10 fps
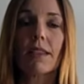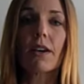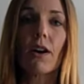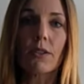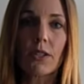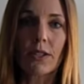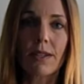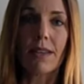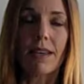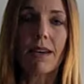the culture,
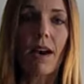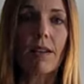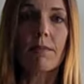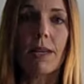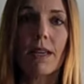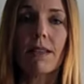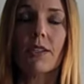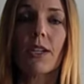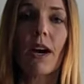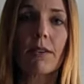the economy, the
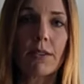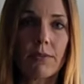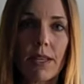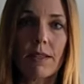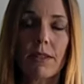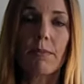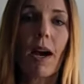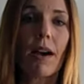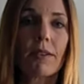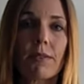geography, the
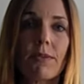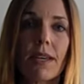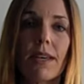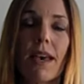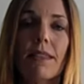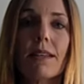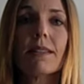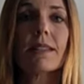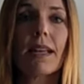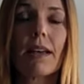topography, and they
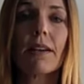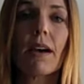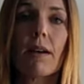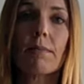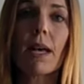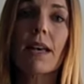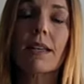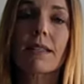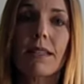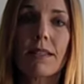set up
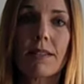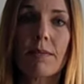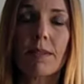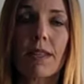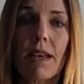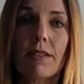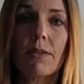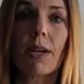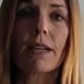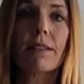systems that
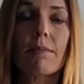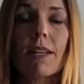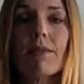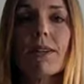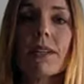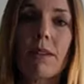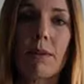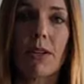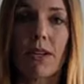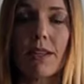directly benefit
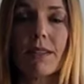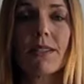communities.